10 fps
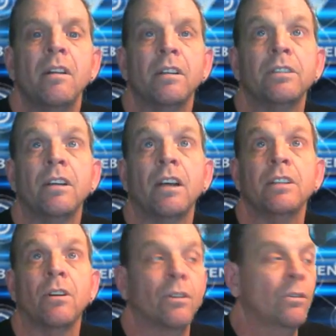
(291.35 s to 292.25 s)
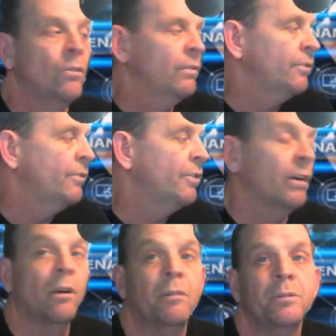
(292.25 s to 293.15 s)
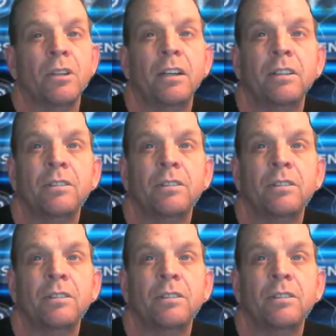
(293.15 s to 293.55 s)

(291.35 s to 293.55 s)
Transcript: It's a nice article off of their website,